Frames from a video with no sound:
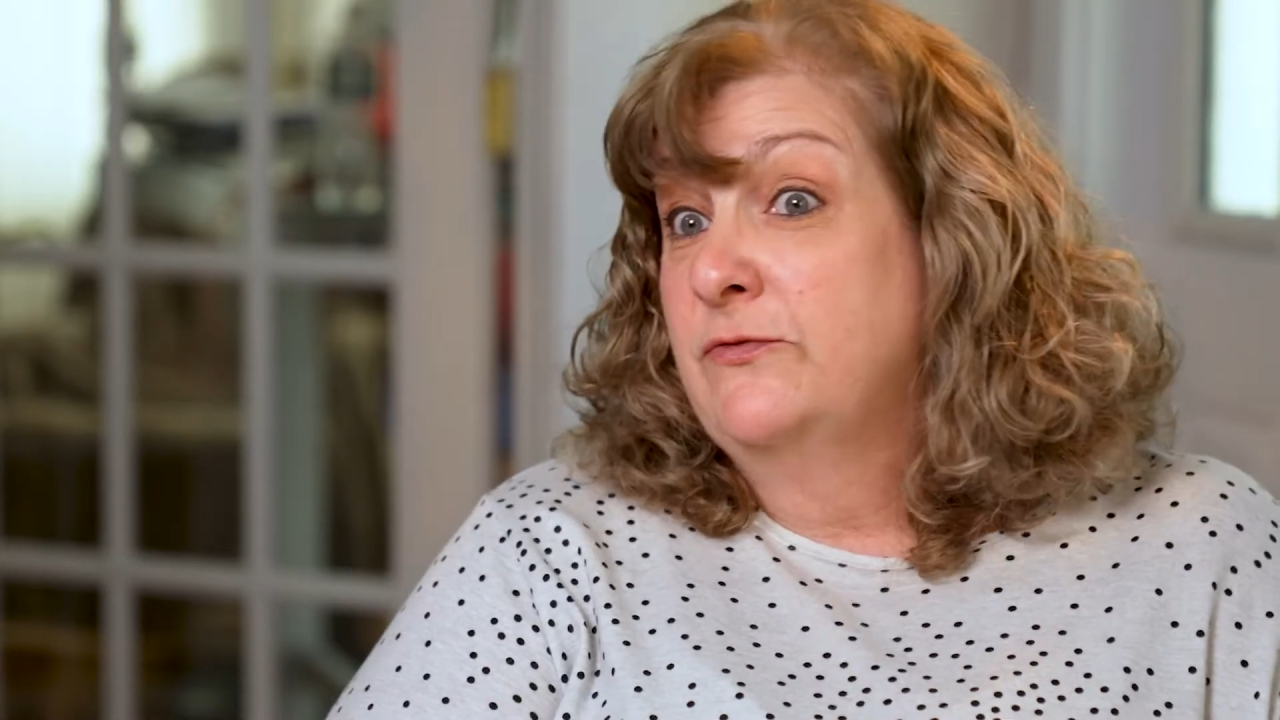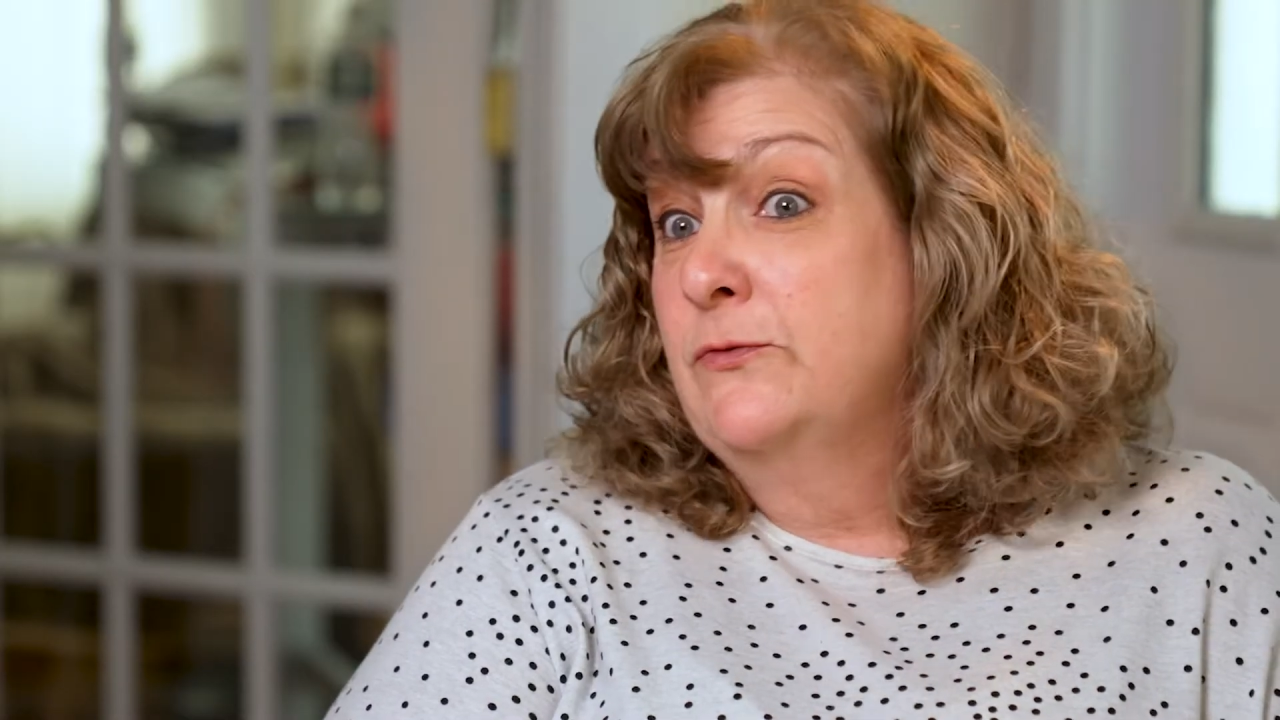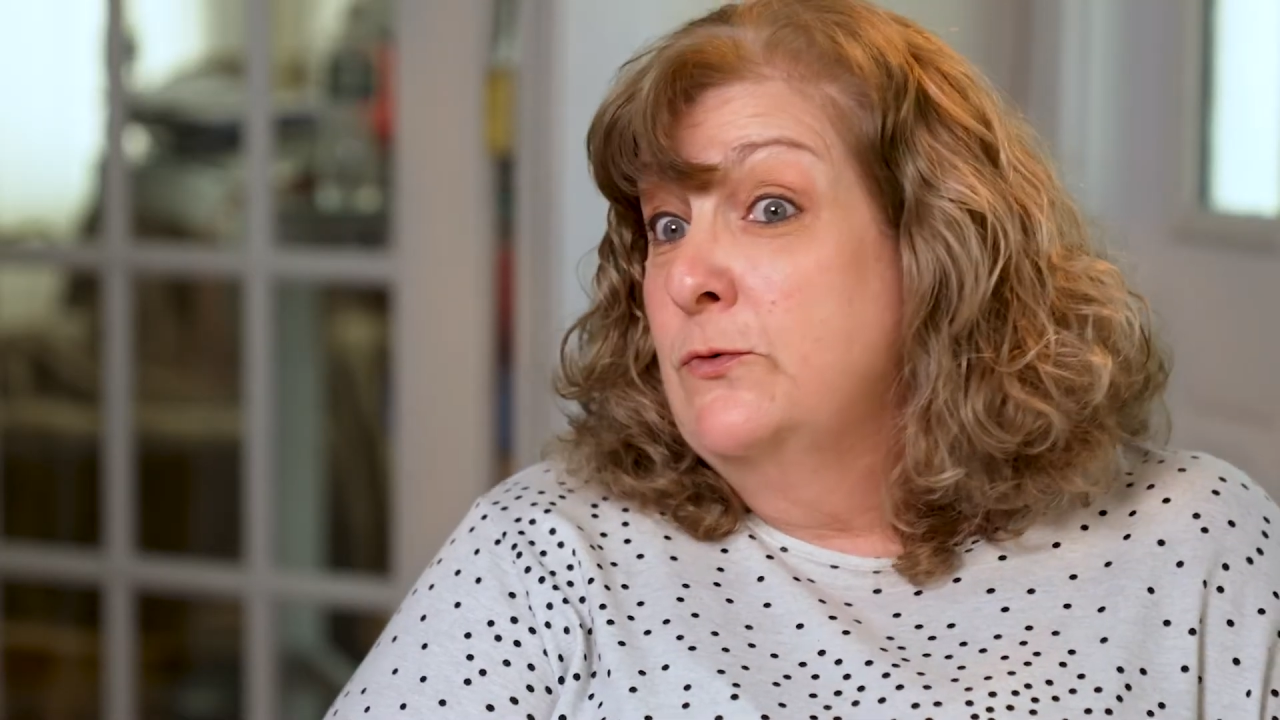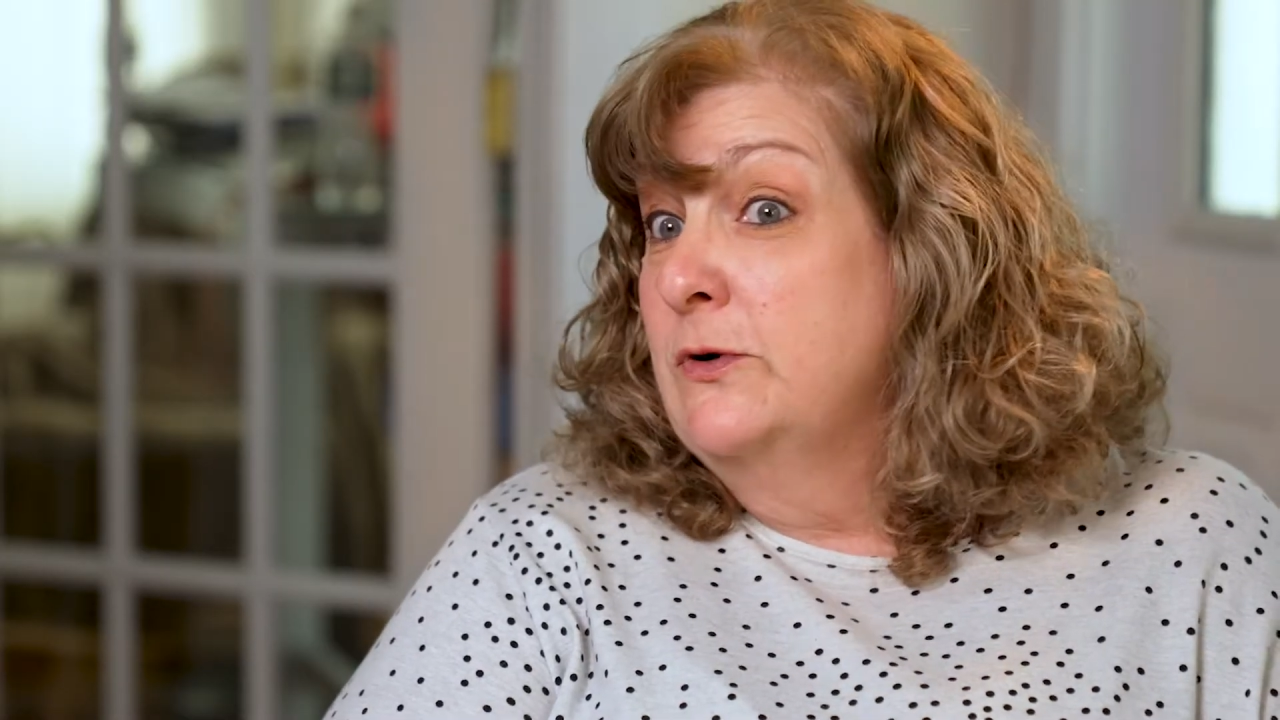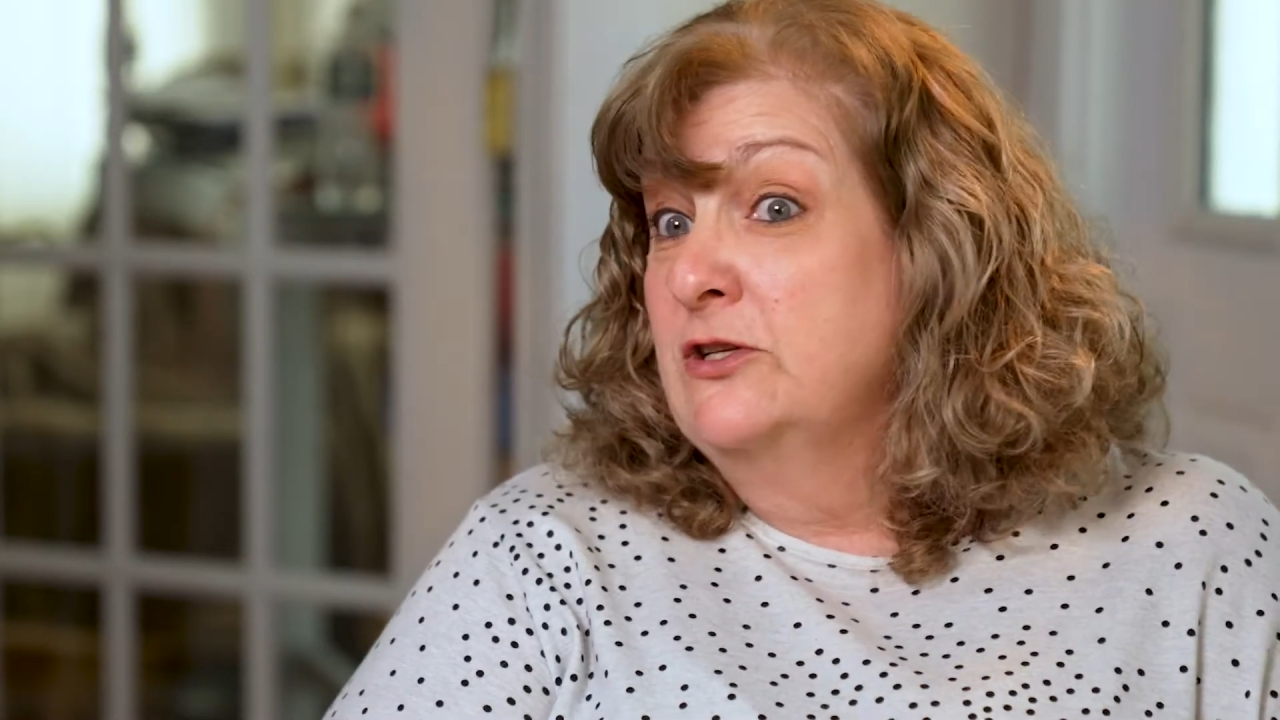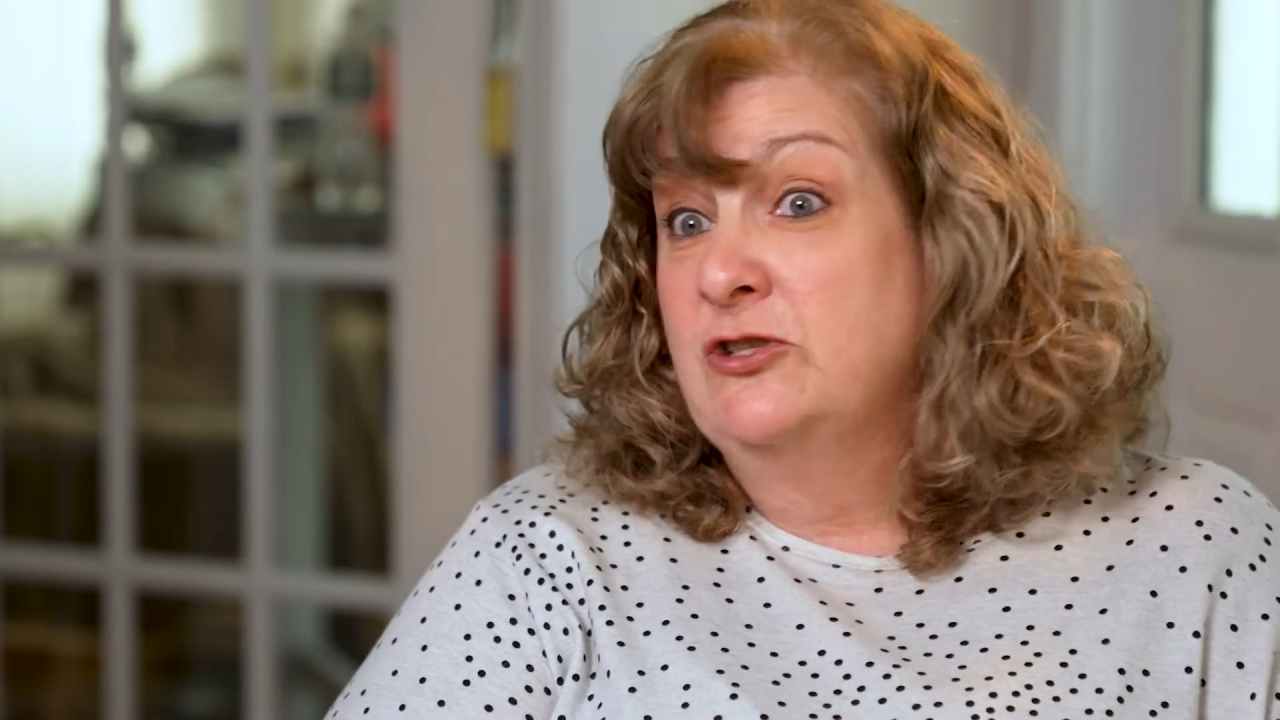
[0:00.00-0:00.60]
food in